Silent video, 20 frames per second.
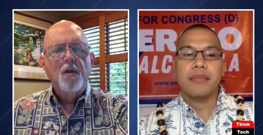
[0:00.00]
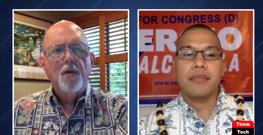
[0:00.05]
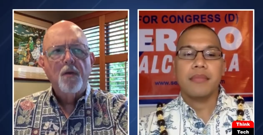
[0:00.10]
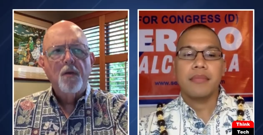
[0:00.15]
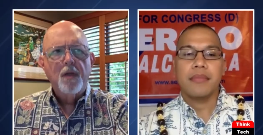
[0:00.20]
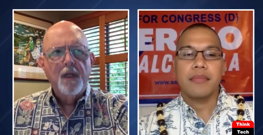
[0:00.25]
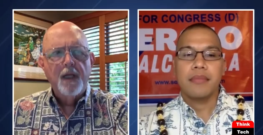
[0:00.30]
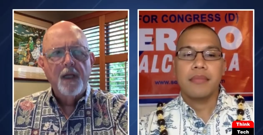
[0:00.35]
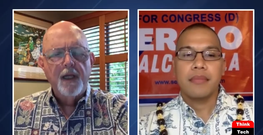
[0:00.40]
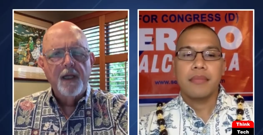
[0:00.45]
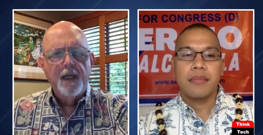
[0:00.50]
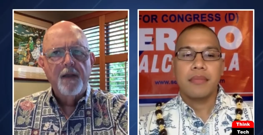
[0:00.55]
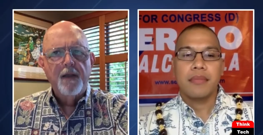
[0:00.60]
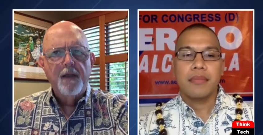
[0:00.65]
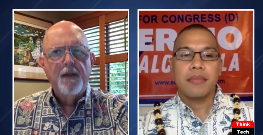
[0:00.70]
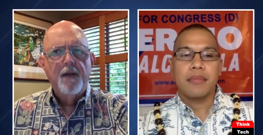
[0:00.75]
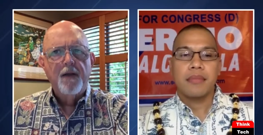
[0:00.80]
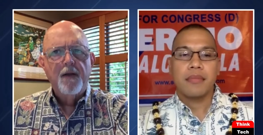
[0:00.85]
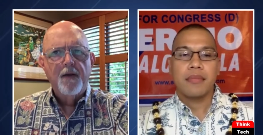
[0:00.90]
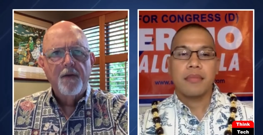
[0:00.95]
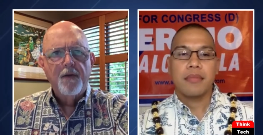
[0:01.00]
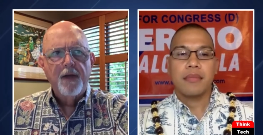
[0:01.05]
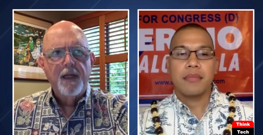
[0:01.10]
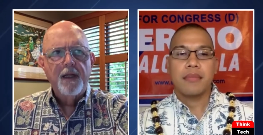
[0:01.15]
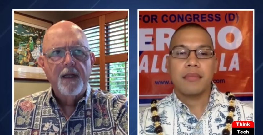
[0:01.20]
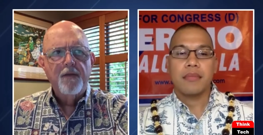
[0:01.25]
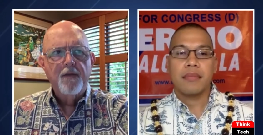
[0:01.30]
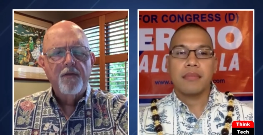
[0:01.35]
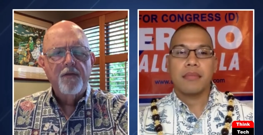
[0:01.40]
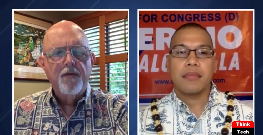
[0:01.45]
Speaker 1: Okay. All
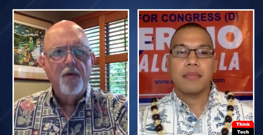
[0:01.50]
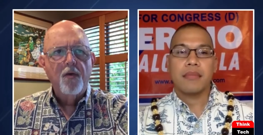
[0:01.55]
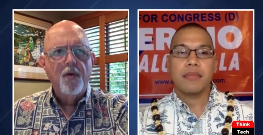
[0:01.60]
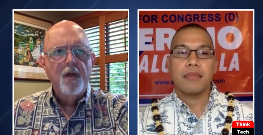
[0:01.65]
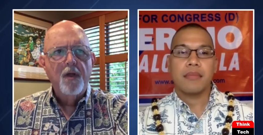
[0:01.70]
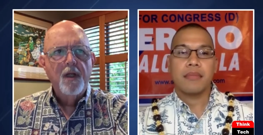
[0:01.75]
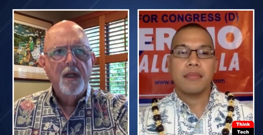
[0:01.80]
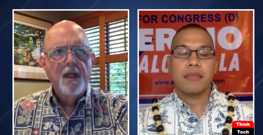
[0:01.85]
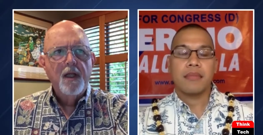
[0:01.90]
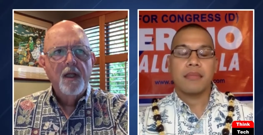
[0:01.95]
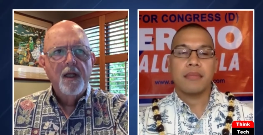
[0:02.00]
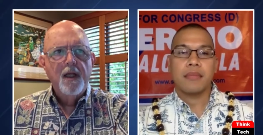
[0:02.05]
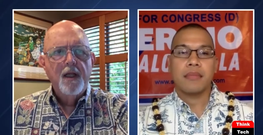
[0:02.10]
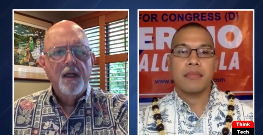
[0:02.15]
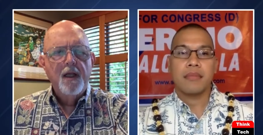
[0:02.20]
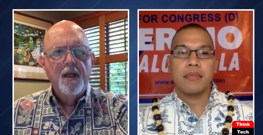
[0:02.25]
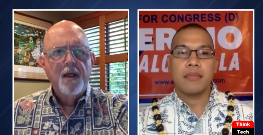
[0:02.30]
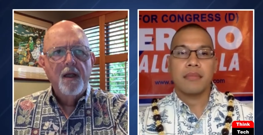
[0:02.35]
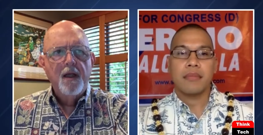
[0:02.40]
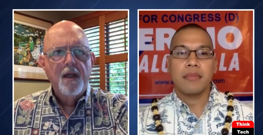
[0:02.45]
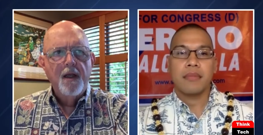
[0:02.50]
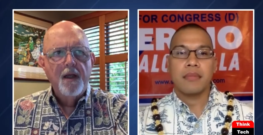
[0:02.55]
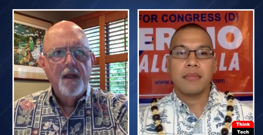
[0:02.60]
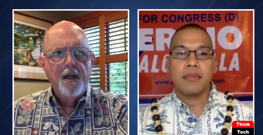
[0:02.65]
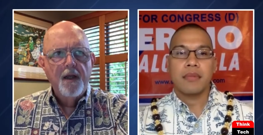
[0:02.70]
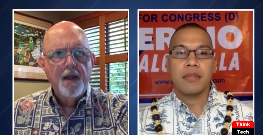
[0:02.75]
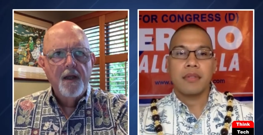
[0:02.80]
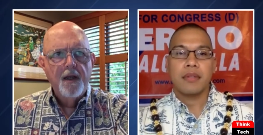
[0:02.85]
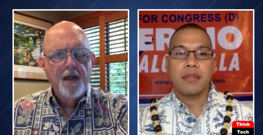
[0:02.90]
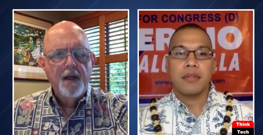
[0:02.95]
right. So
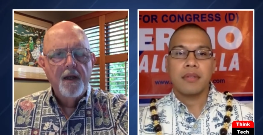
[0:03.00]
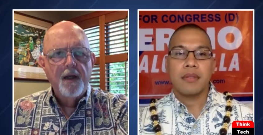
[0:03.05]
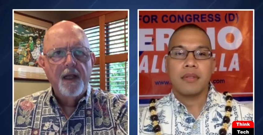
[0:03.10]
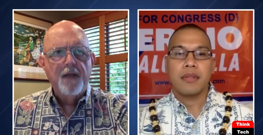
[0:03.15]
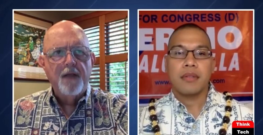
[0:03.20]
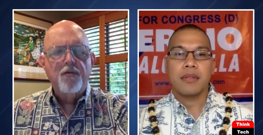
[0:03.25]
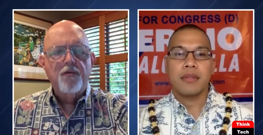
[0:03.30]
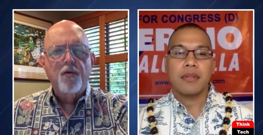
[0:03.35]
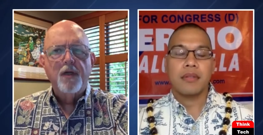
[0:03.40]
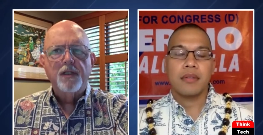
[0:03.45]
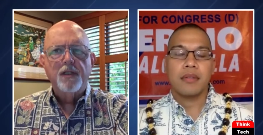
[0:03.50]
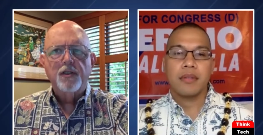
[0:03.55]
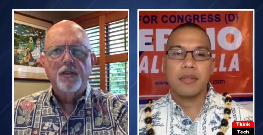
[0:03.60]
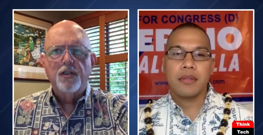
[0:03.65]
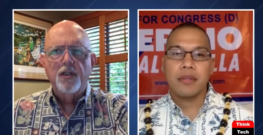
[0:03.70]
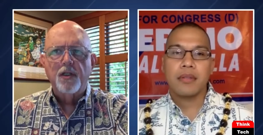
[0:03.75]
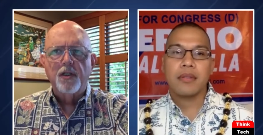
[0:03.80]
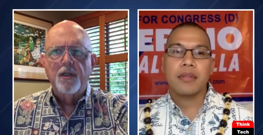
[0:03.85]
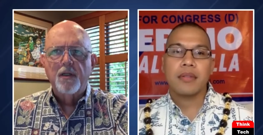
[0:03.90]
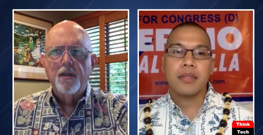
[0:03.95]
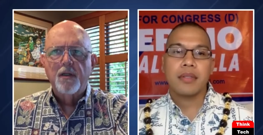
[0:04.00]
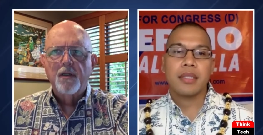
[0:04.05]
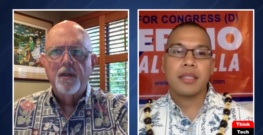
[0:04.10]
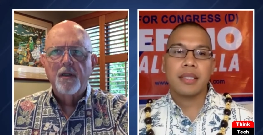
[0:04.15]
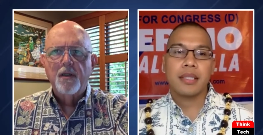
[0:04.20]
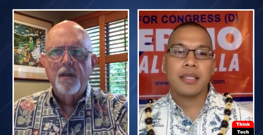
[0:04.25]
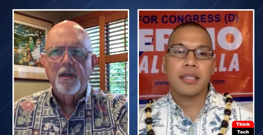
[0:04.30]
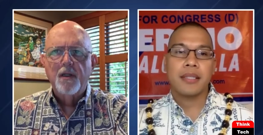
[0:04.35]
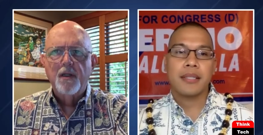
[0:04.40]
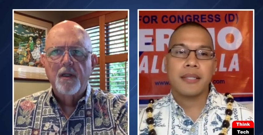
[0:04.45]
next question.
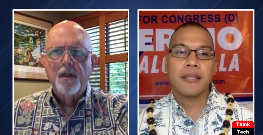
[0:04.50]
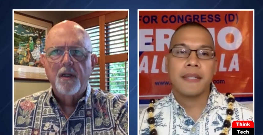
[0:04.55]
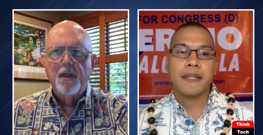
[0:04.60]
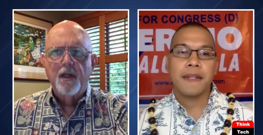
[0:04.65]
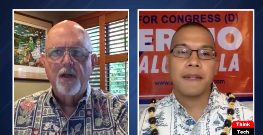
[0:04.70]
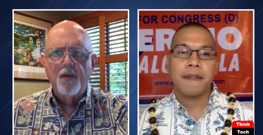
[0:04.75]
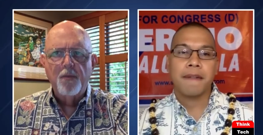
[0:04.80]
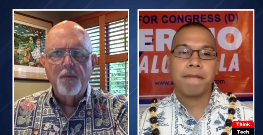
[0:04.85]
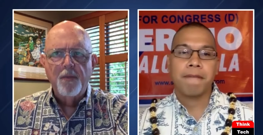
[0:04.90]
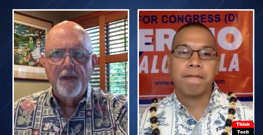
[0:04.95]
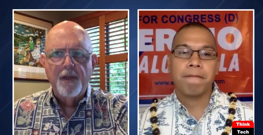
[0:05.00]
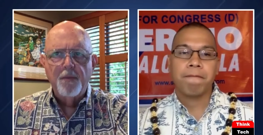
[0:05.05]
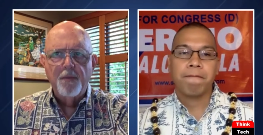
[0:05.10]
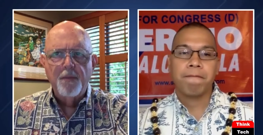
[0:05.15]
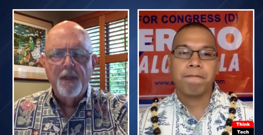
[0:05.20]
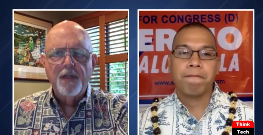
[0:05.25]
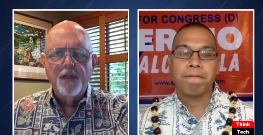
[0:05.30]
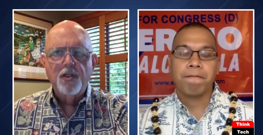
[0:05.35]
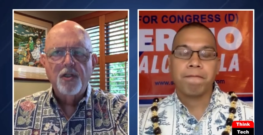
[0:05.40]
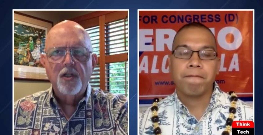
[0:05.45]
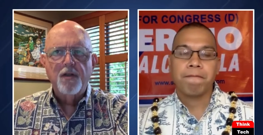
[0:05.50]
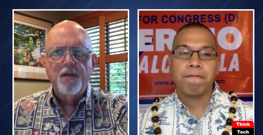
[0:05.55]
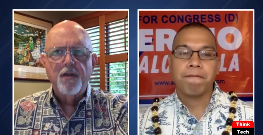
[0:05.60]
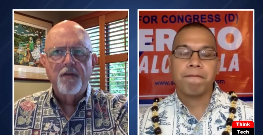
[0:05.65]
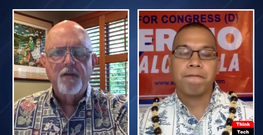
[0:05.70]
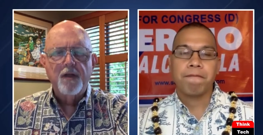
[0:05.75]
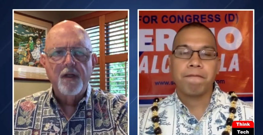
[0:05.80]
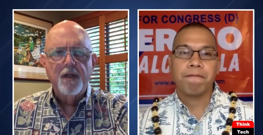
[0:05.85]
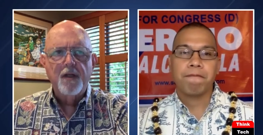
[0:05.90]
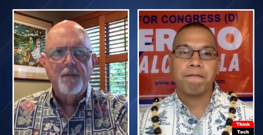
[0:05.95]
You, you mentioned
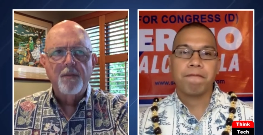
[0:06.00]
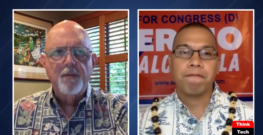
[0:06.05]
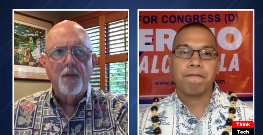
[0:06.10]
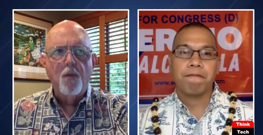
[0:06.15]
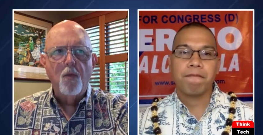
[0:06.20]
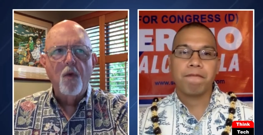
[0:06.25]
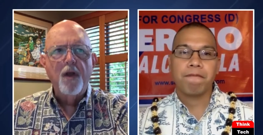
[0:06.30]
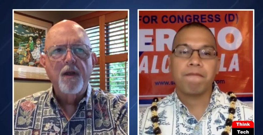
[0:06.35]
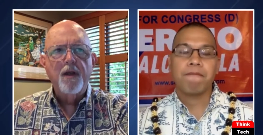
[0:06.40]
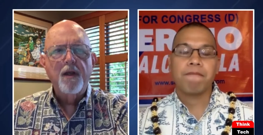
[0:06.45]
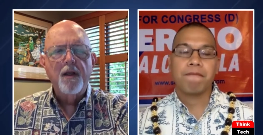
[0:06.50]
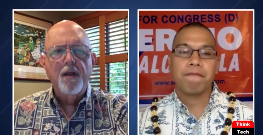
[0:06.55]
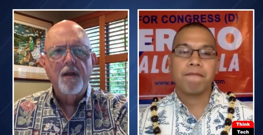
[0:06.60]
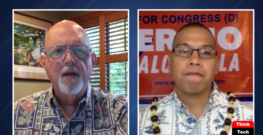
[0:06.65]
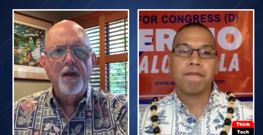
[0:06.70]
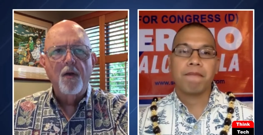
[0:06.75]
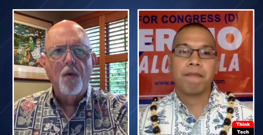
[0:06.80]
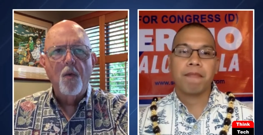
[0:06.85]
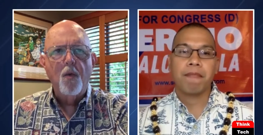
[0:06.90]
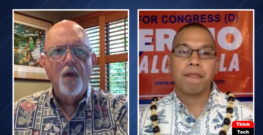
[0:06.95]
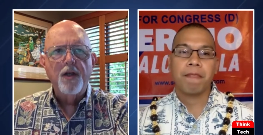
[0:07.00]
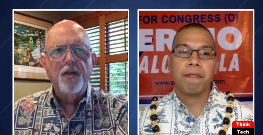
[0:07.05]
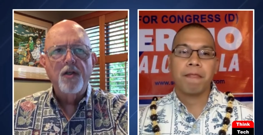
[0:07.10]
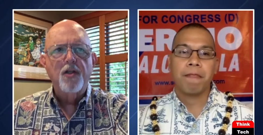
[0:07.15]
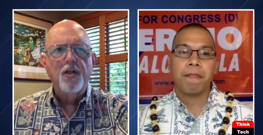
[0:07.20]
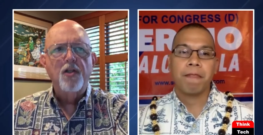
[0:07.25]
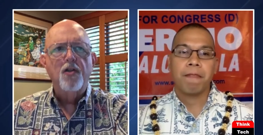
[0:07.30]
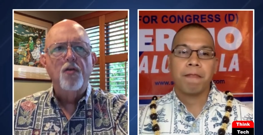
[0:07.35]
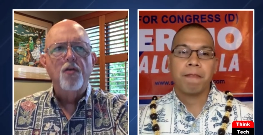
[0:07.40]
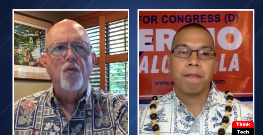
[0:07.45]
this a little bit. What, you know, what
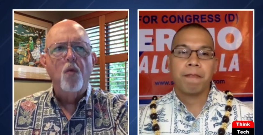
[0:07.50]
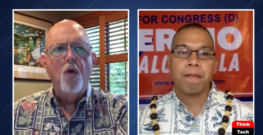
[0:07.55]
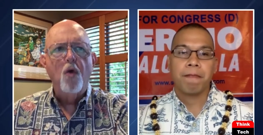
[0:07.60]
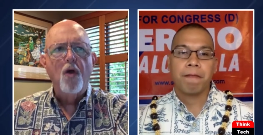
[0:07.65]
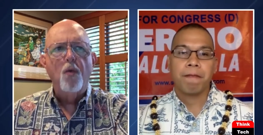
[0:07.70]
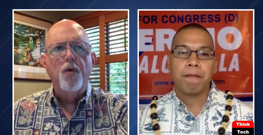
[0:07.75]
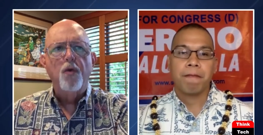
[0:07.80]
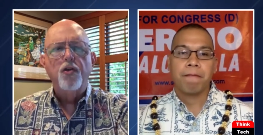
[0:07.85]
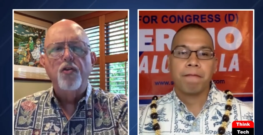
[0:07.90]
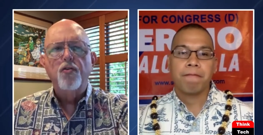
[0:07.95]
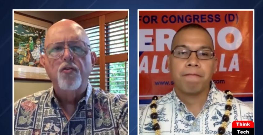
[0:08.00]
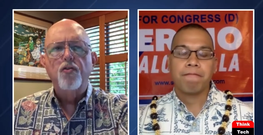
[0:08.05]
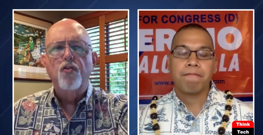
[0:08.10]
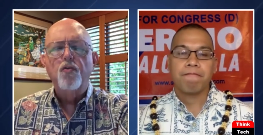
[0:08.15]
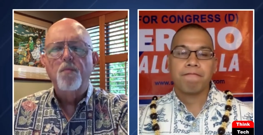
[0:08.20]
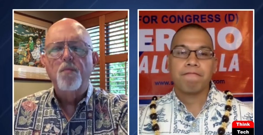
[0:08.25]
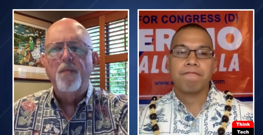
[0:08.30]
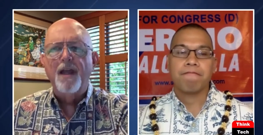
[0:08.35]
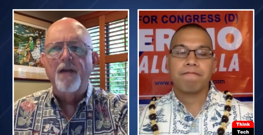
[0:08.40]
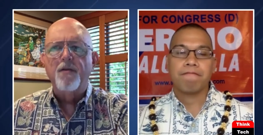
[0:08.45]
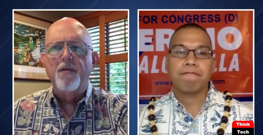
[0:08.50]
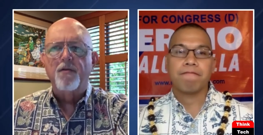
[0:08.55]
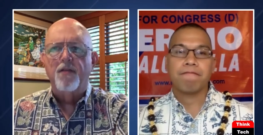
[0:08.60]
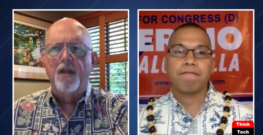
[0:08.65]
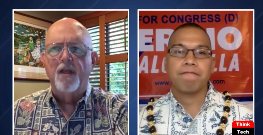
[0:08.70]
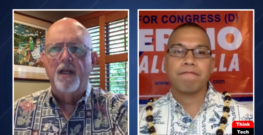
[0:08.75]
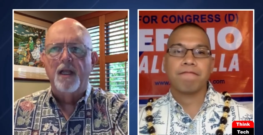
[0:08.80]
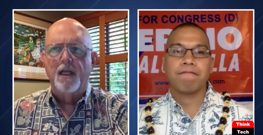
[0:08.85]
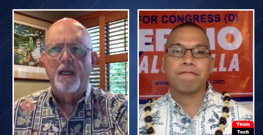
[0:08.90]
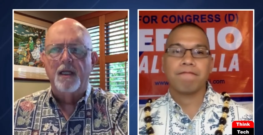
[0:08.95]
do you, what would you do better
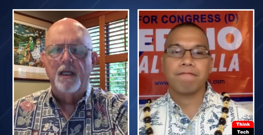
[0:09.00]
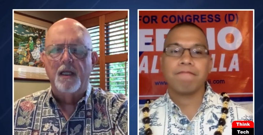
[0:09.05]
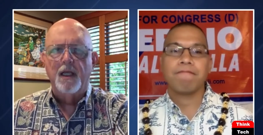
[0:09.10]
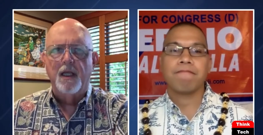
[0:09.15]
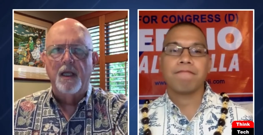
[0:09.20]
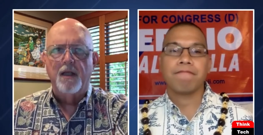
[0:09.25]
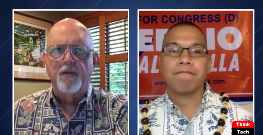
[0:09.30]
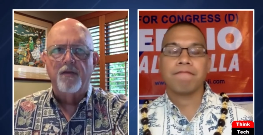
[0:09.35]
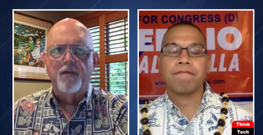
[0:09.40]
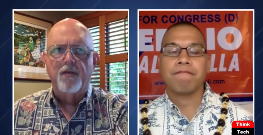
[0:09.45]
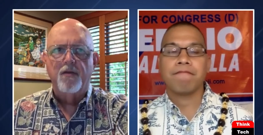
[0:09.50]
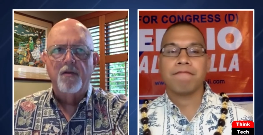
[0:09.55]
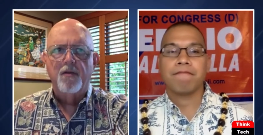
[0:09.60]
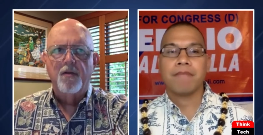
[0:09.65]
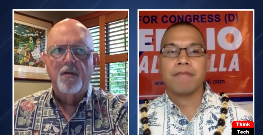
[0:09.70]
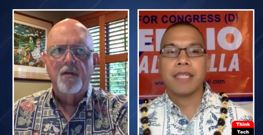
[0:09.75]
than Ed Case?